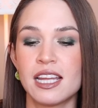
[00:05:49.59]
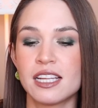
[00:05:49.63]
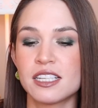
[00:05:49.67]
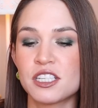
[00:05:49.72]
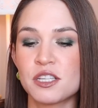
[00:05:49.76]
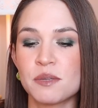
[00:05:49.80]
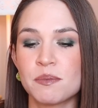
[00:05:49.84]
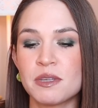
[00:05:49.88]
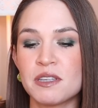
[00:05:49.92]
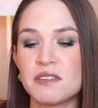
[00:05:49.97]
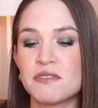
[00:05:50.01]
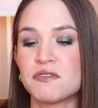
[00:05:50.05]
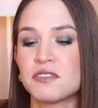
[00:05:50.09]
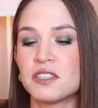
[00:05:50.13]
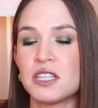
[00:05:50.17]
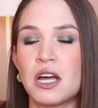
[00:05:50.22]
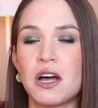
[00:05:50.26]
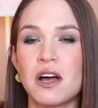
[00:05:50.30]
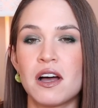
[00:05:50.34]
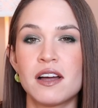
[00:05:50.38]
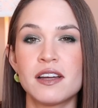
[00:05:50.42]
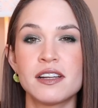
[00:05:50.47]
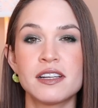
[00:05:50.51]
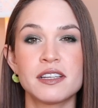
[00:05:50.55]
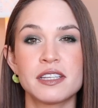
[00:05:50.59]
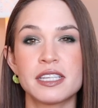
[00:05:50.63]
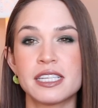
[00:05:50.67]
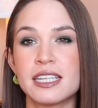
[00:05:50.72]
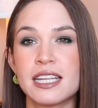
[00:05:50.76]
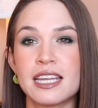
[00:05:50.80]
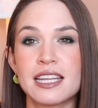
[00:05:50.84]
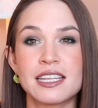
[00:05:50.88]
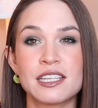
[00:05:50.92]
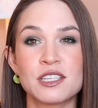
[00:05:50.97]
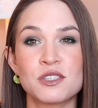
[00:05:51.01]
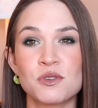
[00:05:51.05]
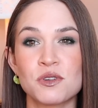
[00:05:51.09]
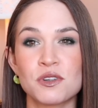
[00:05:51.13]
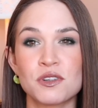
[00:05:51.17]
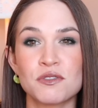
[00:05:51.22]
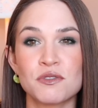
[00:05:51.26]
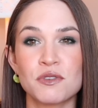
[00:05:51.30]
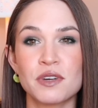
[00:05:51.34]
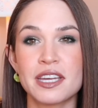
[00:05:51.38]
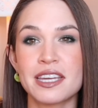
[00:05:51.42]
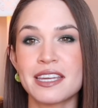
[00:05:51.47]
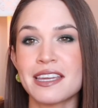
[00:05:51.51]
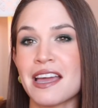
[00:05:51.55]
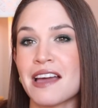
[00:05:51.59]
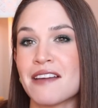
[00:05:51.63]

to be flawed in any sort of way.